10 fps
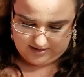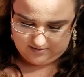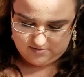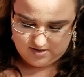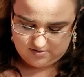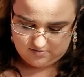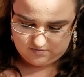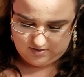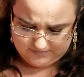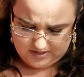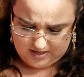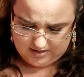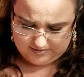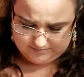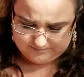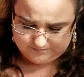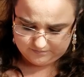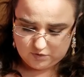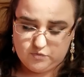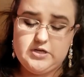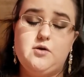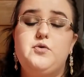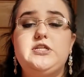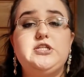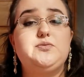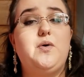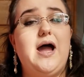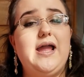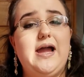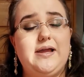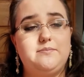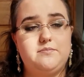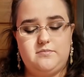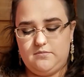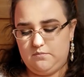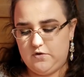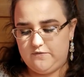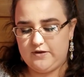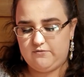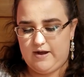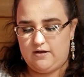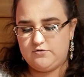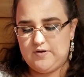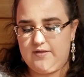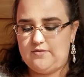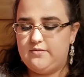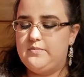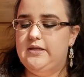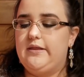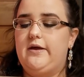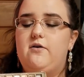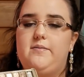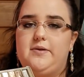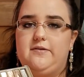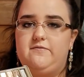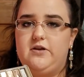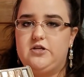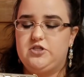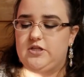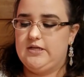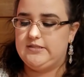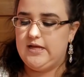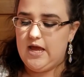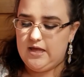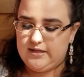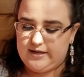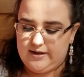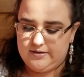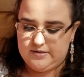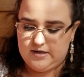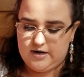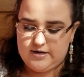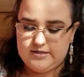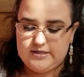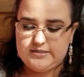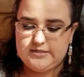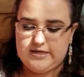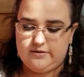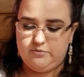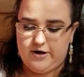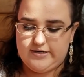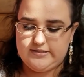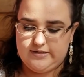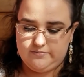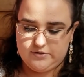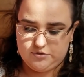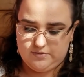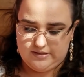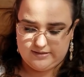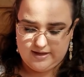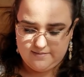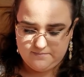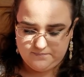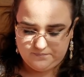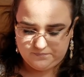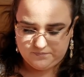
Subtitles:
I don't know, which is why I'm moving around rather than being like, oh, I'm gonna finish this. Like I need to take breaks in between them.